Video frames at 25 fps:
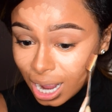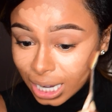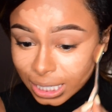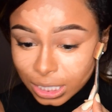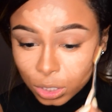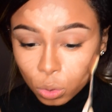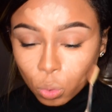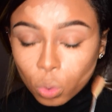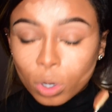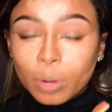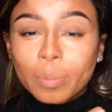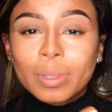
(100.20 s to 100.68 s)
I still
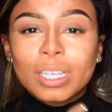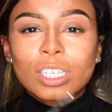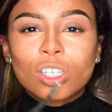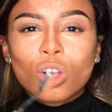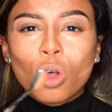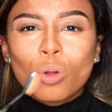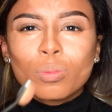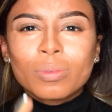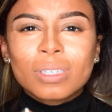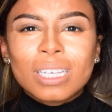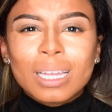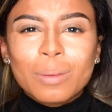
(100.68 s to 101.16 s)
want to be
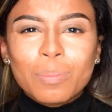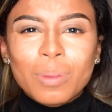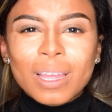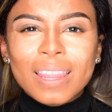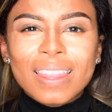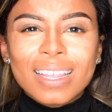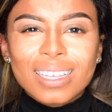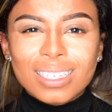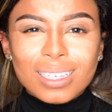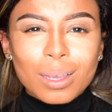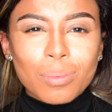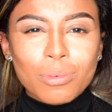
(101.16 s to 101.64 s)
sculpted, but in the
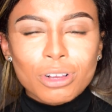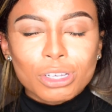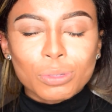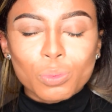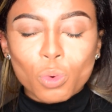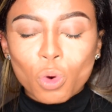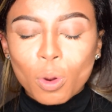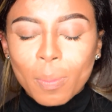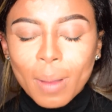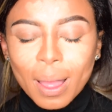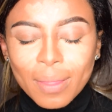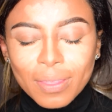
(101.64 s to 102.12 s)
summer, it's more
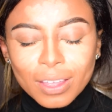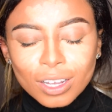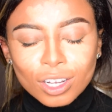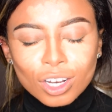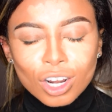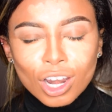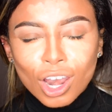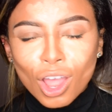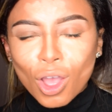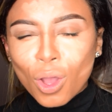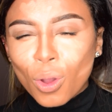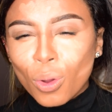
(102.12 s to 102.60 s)
about the
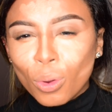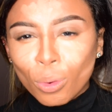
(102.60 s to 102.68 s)
glow.